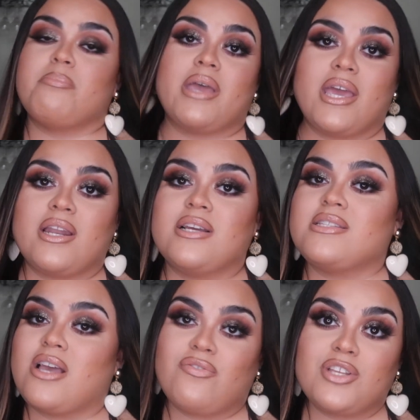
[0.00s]

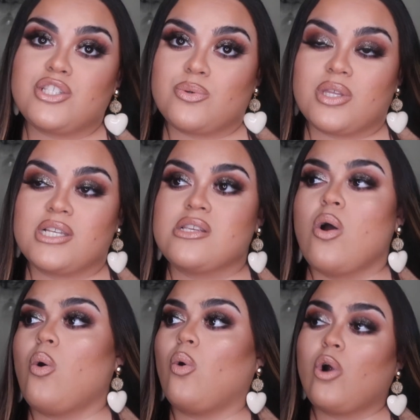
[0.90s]
men definitely do this,
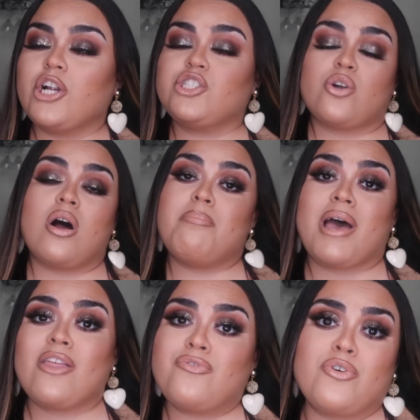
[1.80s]
or draw a
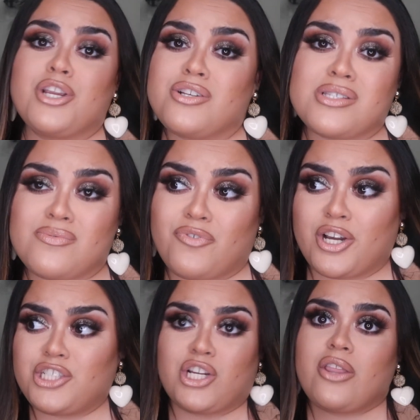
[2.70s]
bath for
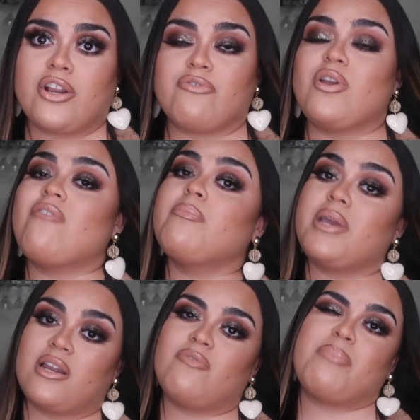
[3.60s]
each other. If you have a
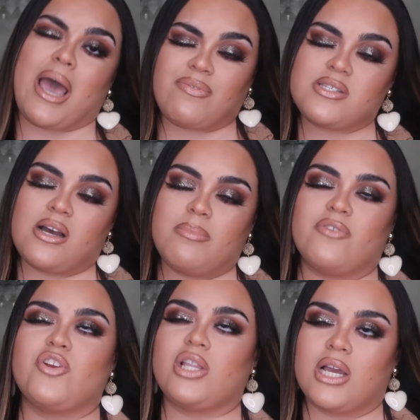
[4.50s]
big enough bathtub,
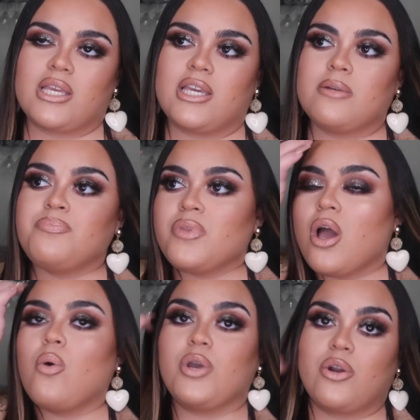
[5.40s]
if you're lucky.
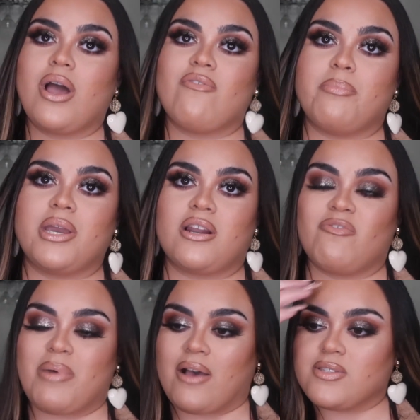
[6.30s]
We don't have a big
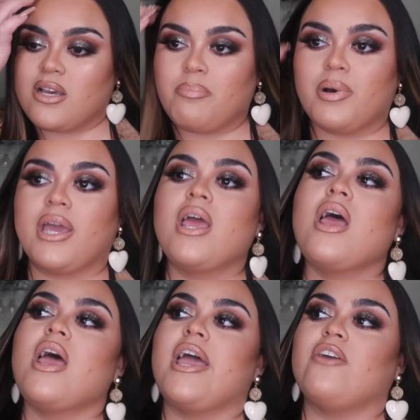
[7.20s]
enough bathtub, but
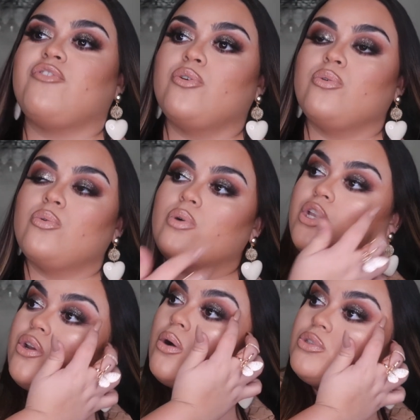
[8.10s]
if you
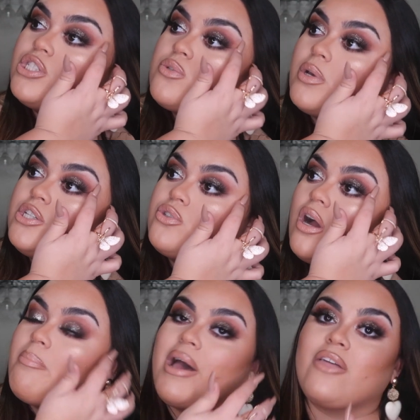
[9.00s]
know, just want to
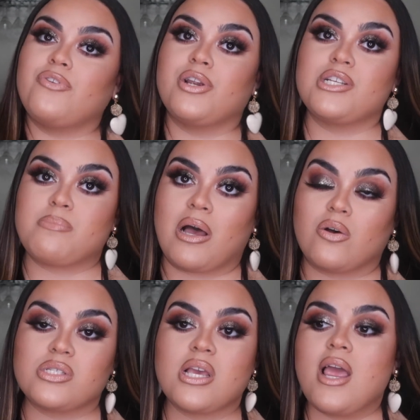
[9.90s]
draw a bath for your
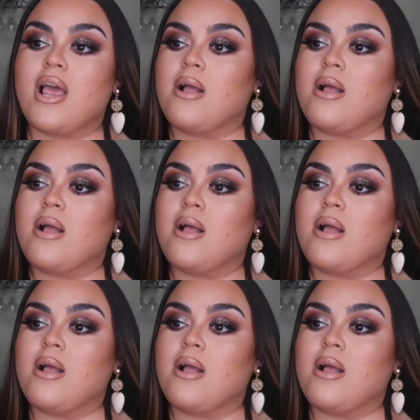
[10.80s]
spouse,